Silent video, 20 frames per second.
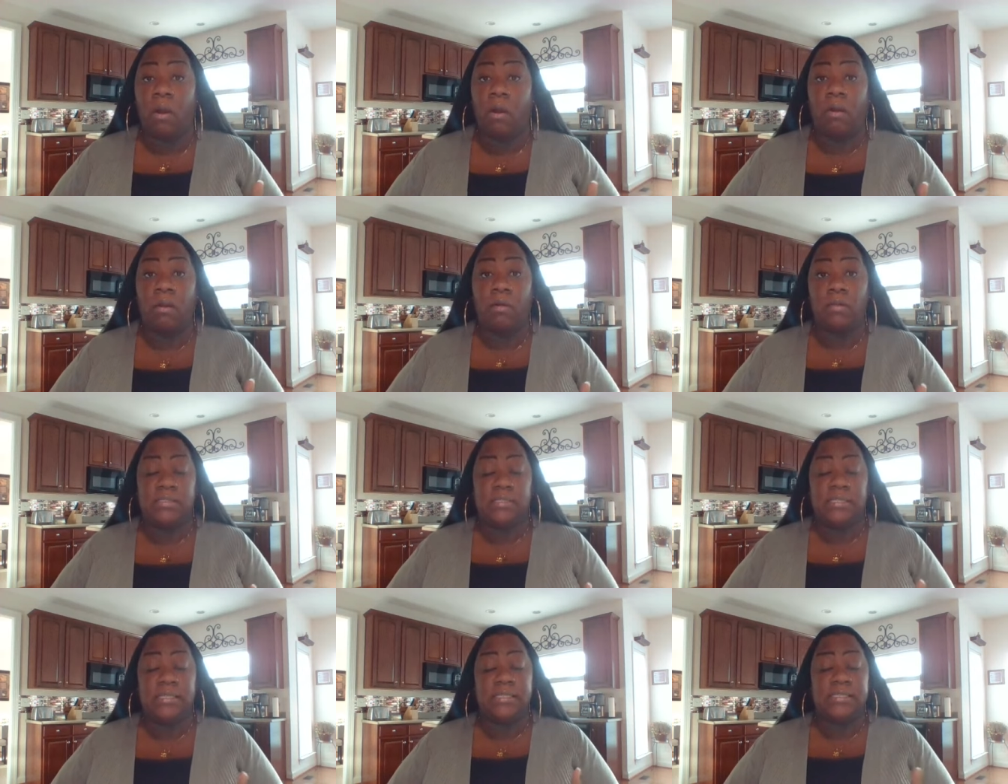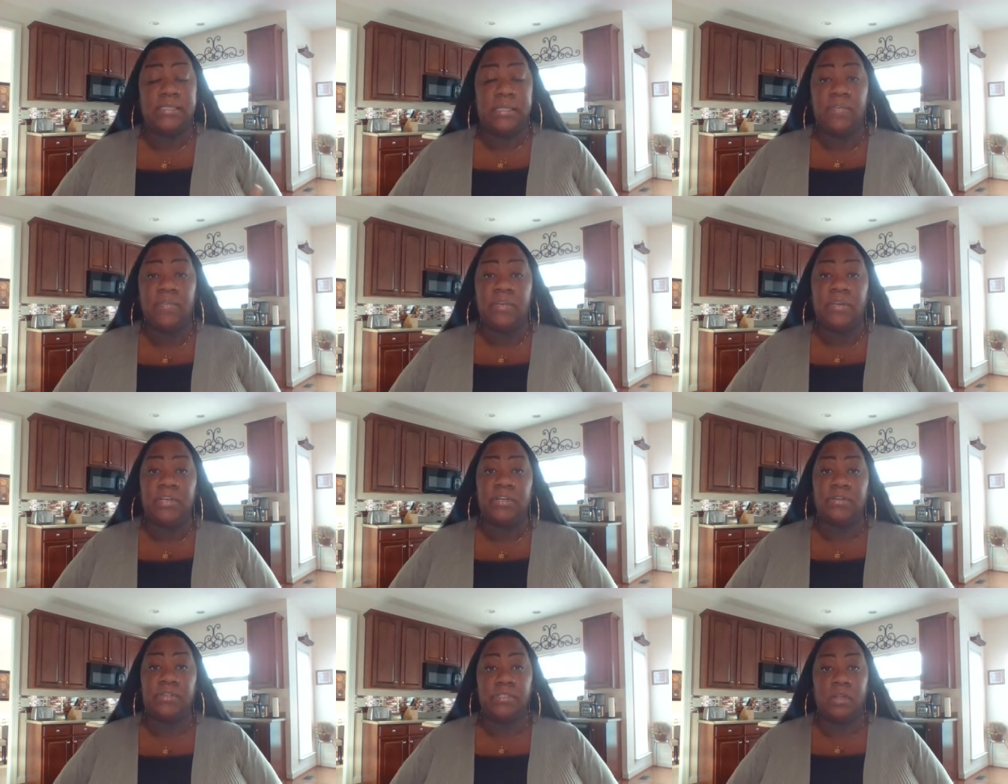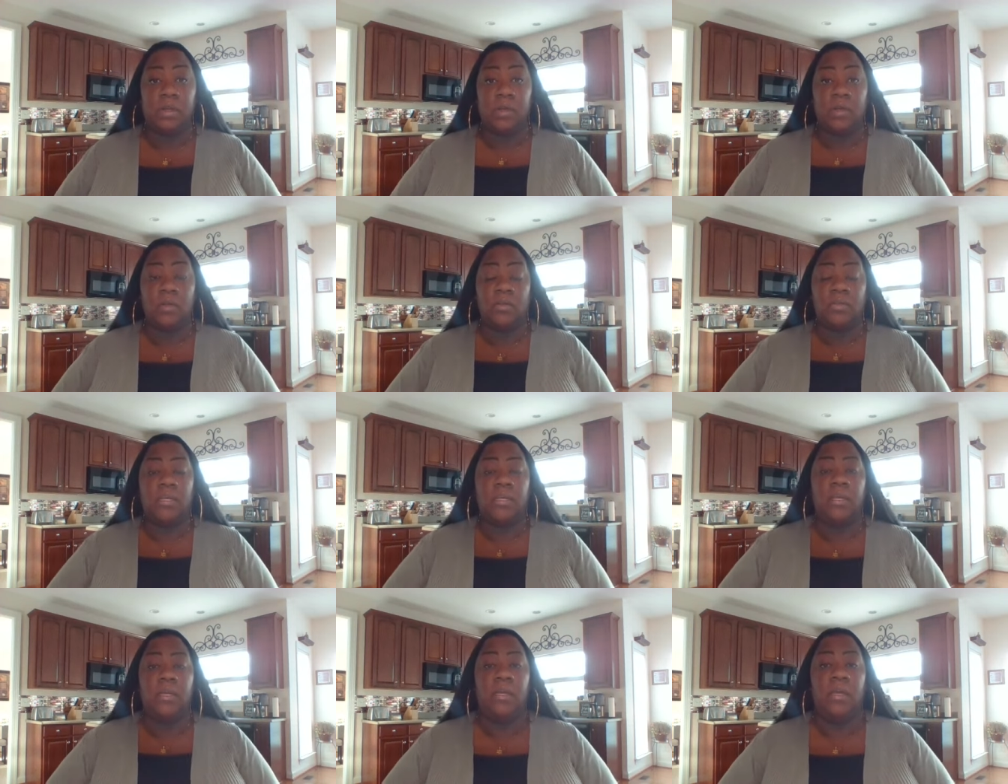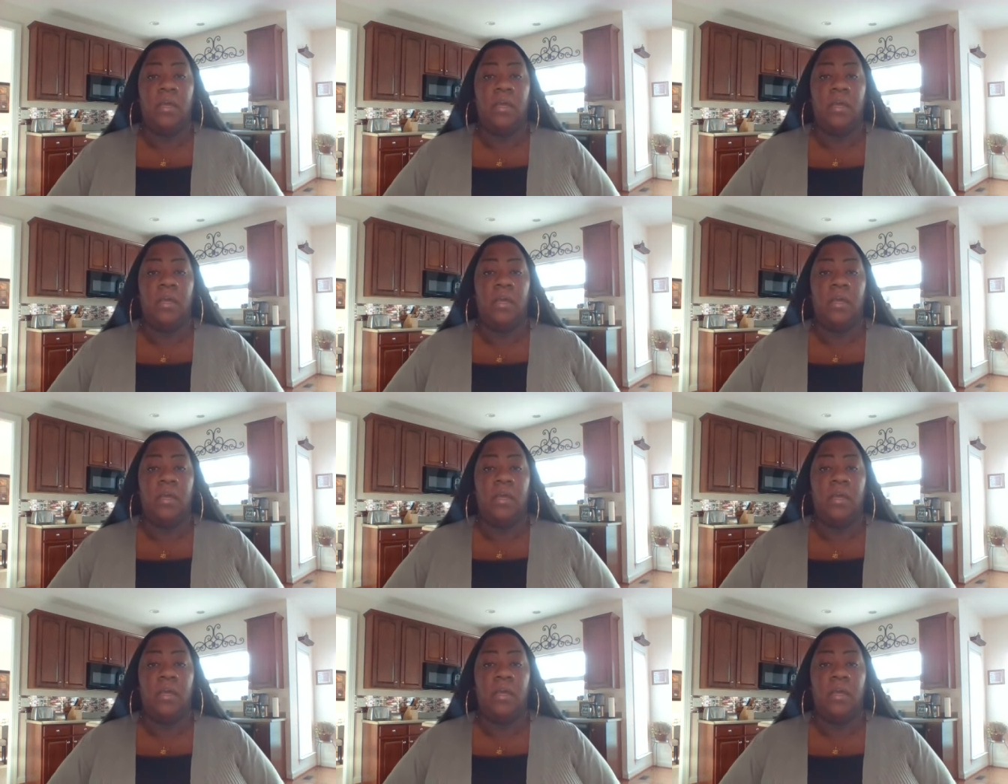girl, 6, 7 years old.